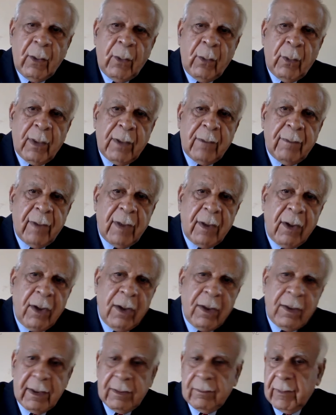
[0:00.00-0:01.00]
What
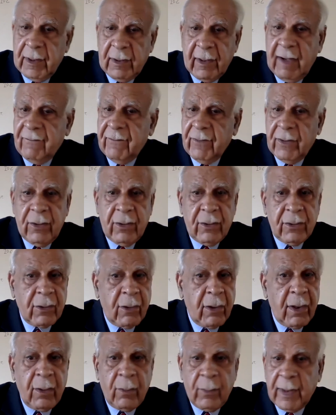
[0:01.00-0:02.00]
belong, revenue,
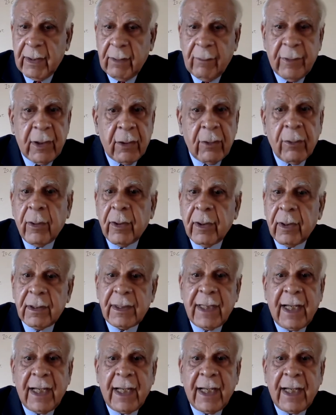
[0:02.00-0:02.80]
oil, whatever you're going to,